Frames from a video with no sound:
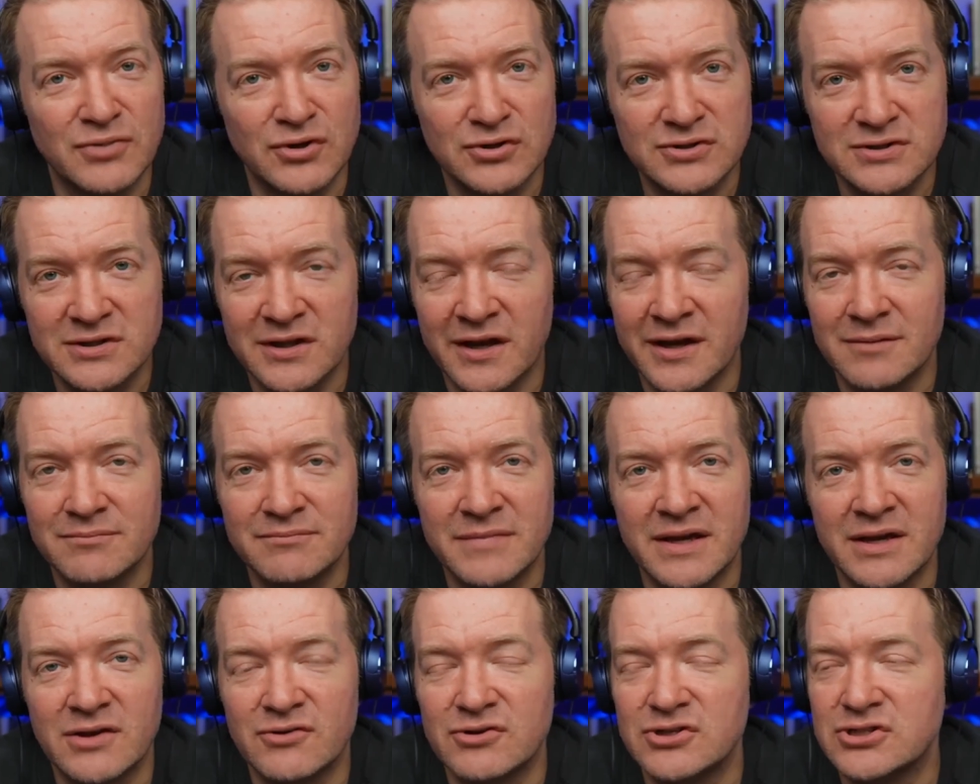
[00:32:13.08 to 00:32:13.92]
like Mere
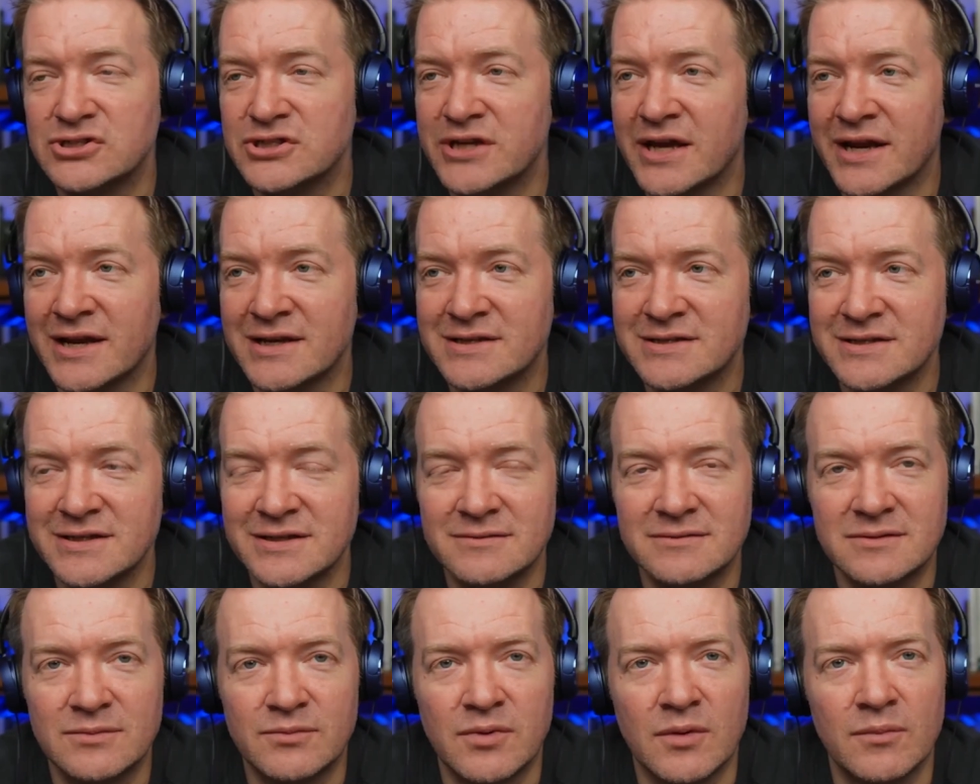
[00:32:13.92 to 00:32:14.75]
Christianity,
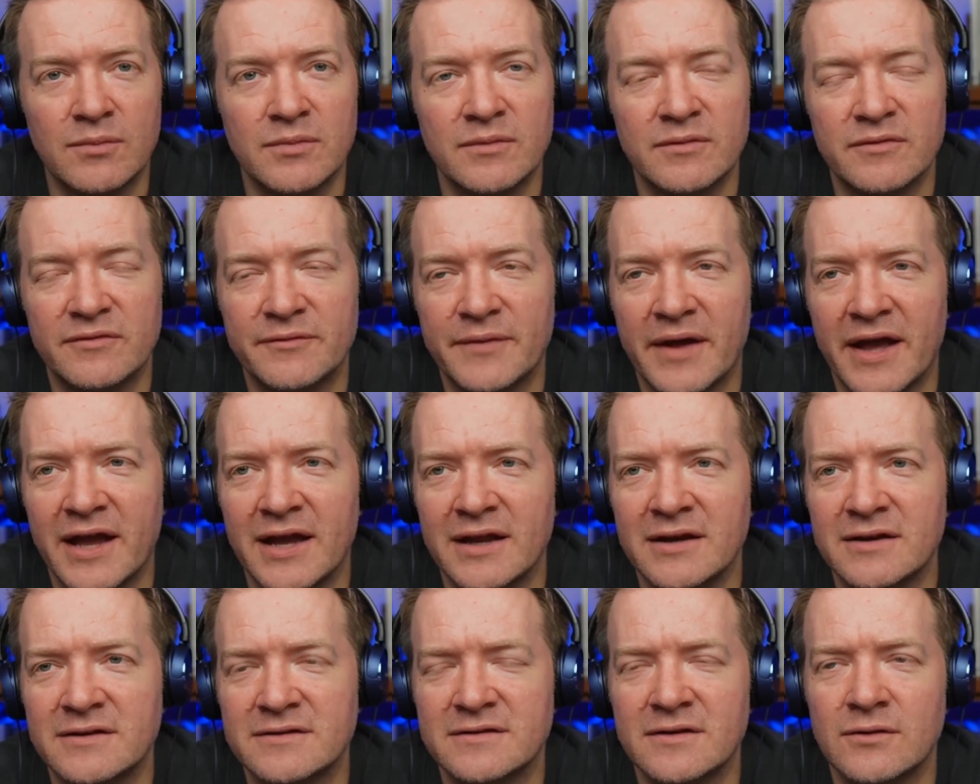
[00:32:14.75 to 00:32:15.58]
The Problem of Pain,
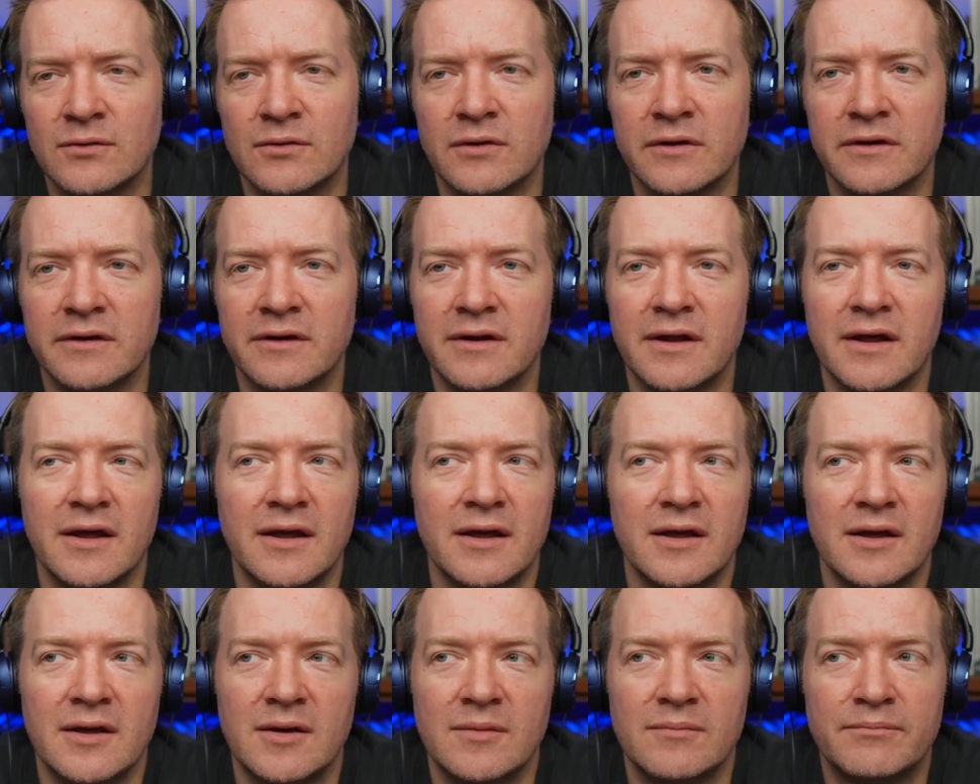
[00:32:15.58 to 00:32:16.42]
and so on,
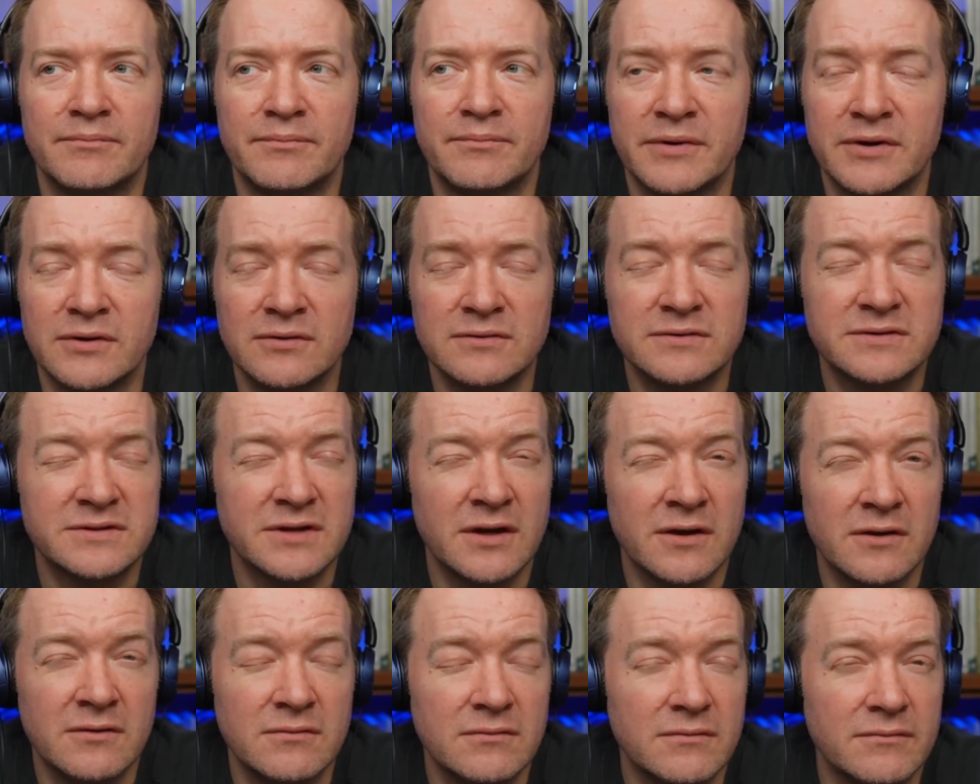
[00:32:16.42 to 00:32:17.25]
but
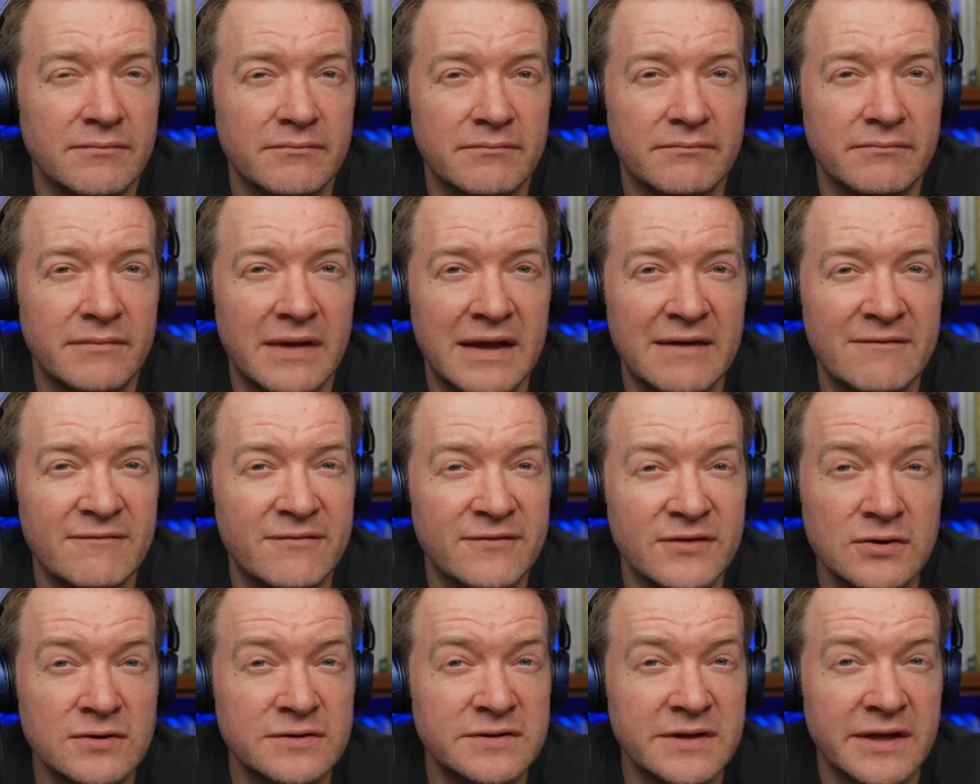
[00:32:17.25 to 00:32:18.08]
also
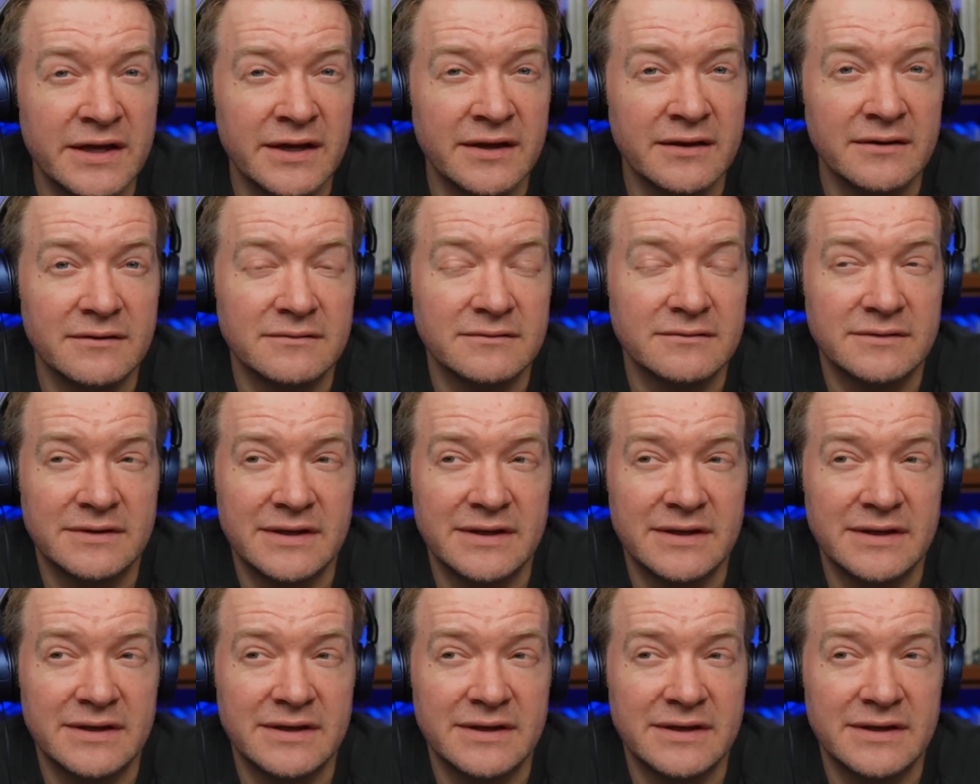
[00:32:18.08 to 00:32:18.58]
infusing